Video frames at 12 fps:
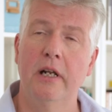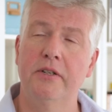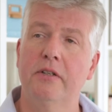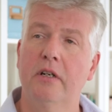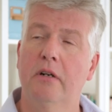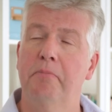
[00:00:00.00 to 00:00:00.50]
so
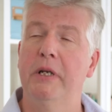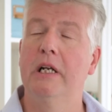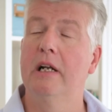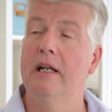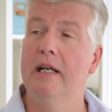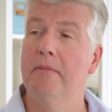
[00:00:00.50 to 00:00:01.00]
let's just be
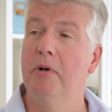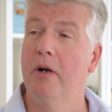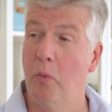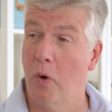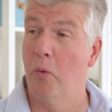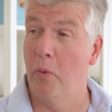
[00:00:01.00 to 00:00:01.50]
clear
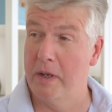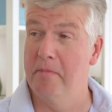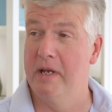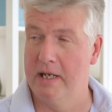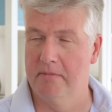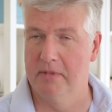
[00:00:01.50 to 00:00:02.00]
by what we
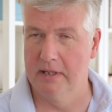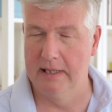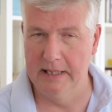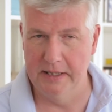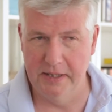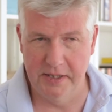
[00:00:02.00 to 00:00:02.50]
mean by
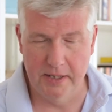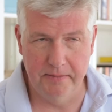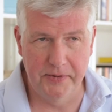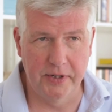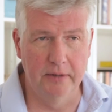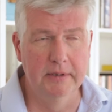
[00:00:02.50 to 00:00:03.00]
leadership.
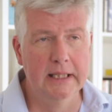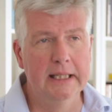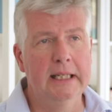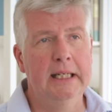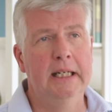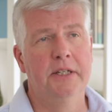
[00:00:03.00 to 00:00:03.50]
Mm-hmm. So
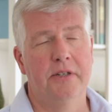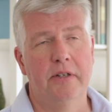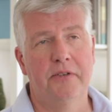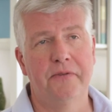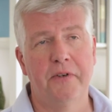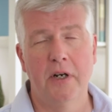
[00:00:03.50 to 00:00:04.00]
so
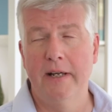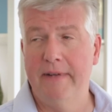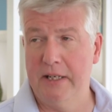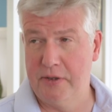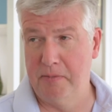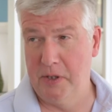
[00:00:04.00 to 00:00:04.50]
there's five
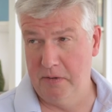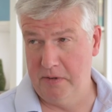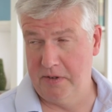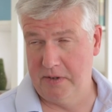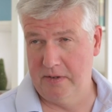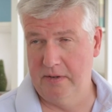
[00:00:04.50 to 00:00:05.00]

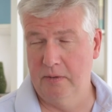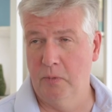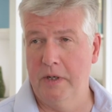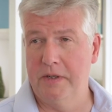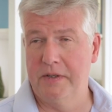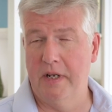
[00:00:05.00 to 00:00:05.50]
attributes that
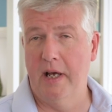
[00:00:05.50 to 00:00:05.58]
we